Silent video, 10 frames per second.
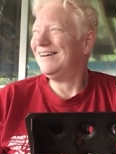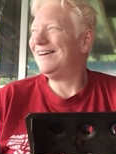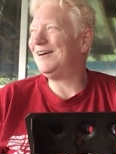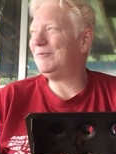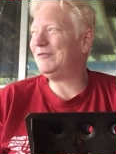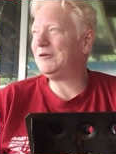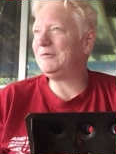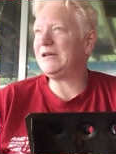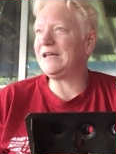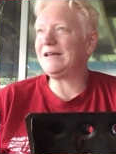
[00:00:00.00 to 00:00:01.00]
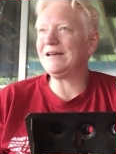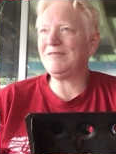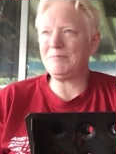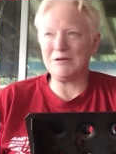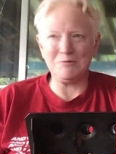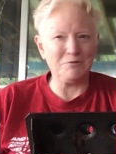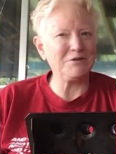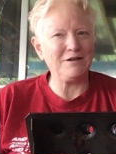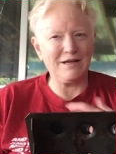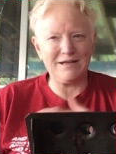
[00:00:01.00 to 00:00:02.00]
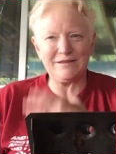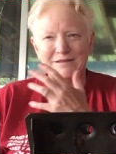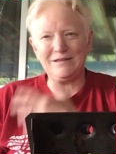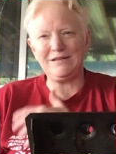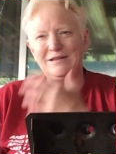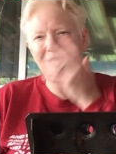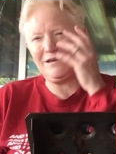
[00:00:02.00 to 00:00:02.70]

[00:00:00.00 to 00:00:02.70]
I'm real weak. I've been going, you know, I get the